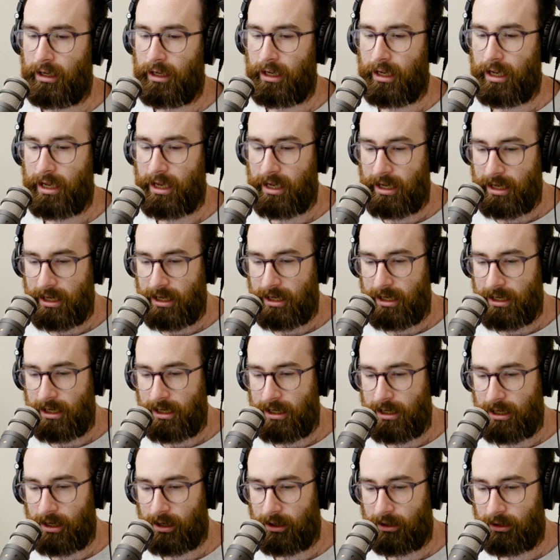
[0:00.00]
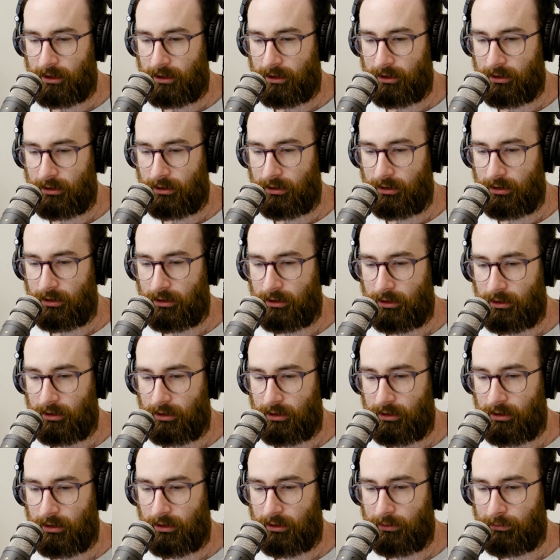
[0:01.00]
he
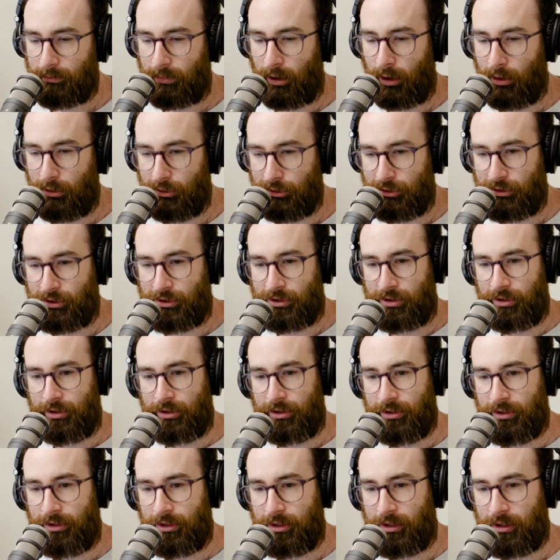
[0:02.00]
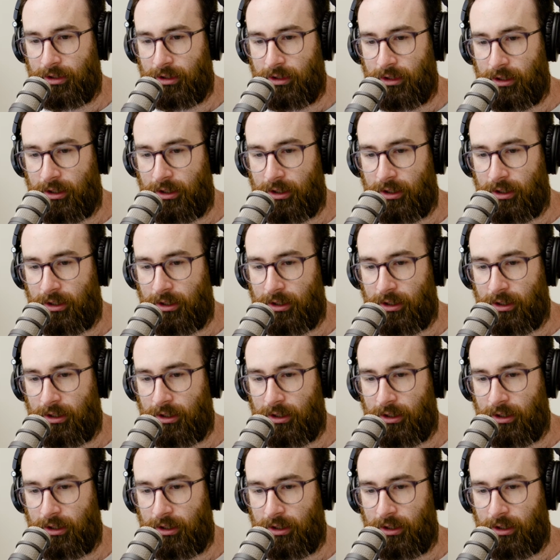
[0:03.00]
posted